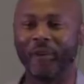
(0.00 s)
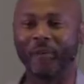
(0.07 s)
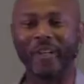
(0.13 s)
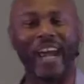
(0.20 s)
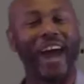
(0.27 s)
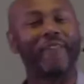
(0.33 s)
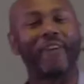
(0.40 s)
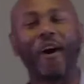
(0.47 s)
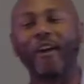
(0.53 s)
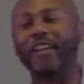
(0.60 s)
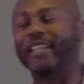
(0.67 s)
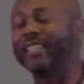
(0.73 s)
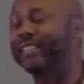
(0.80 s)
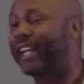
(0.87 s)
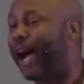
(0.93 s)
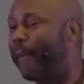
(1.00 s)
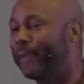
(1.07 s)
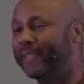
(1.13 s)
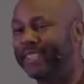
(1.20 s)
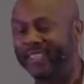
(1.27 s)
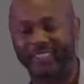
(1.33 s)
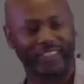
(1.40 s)
We have all of these
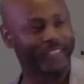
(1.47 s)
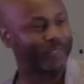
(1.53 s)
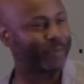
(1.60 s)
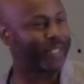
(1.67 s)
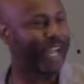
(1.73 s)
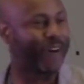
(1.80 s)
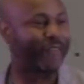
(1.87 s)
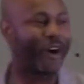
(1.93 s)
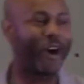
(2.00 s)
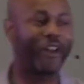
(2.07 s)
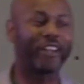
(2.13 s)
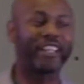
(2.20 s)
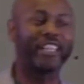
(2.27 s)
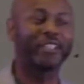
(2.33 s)
competitions, we have all of